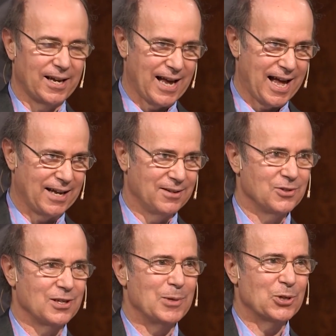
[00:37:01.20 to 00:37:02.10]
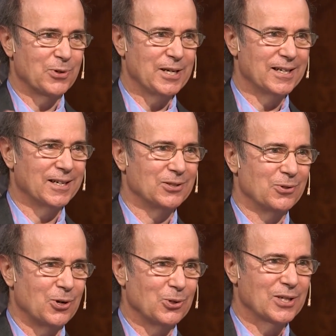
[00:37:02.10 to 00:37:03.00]
that had symmetry
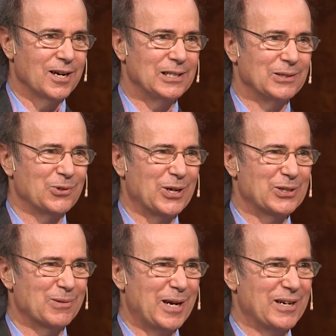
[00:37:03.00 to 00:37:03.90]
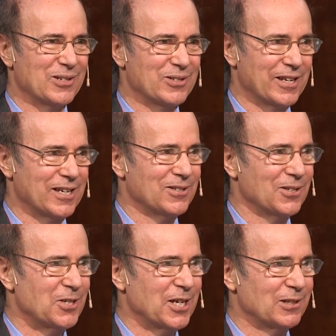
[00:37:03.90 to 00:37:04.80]
under those kinds of transformations led us
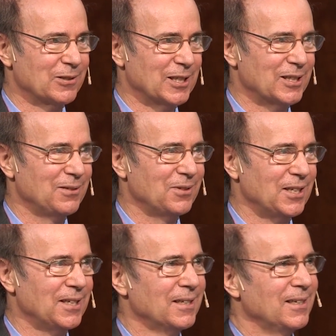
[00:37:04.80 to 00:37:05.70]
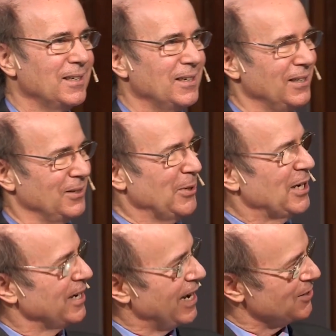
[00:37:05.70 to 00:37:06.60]
to general relativity, we can